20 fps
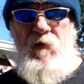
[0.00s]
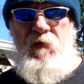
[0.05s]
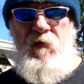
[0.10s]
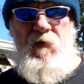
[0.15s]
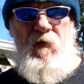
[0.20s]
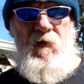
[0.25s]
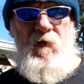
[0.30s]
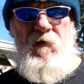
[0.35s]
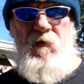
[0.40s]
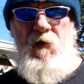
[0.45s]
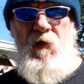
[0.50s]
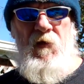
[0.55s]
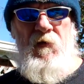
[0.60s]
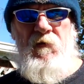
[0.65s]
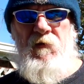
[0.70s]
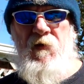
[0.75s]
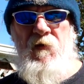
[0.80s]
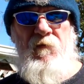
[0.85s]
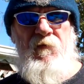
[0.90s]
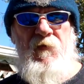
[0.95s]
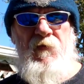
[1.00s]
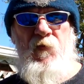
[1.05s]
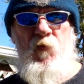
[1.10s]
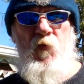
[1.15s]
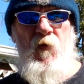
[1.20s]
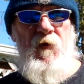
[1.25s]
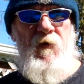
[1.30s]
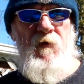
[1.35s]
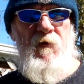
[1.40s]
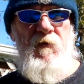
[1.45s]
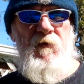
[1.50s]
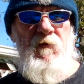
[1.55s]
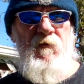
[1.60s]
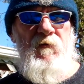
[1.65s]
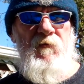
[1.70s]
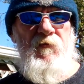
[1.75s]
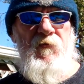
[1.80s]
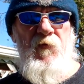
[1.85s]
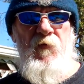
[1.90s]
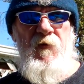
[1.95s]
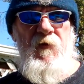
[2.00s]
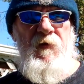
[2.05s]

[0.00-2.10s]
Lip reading: You know, I don't care if it's Windows or